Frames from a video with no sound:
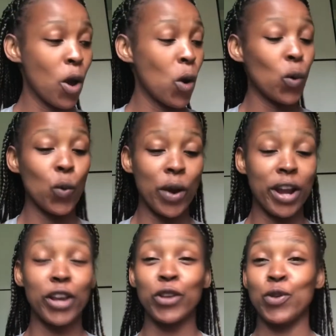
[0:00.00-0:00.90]
where
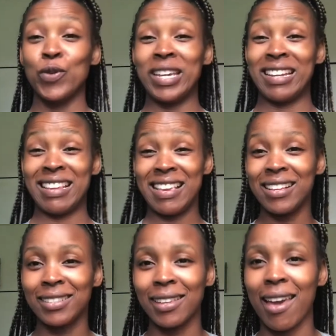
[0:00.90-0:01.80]
you can
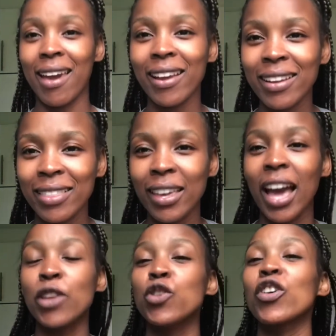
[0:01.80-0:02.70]
eat anything and
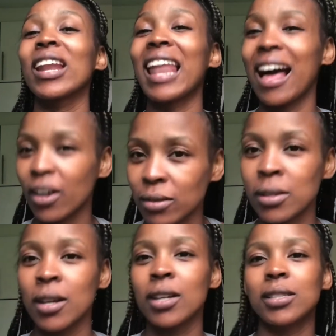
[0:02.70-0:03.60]
you're allowed
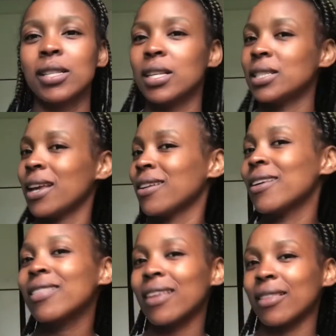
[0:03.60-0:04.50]
to eat
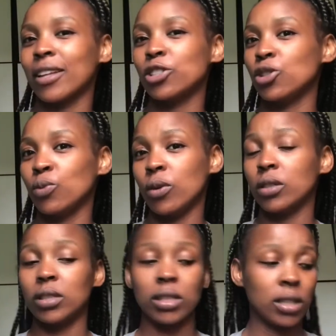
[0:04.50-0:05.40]
anything that you
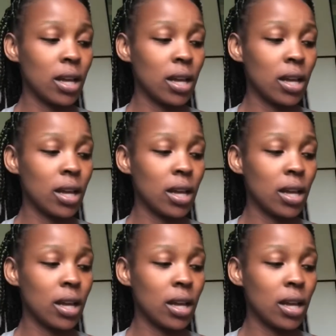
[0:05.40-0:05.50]
want.